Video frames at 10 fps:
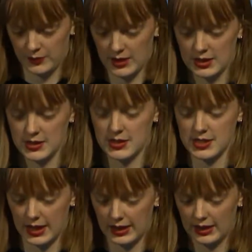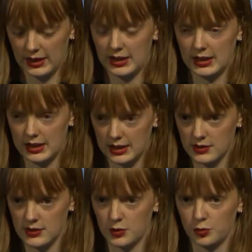A society
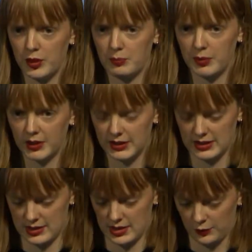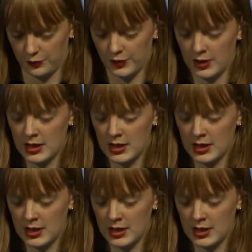needs to rebuild itself.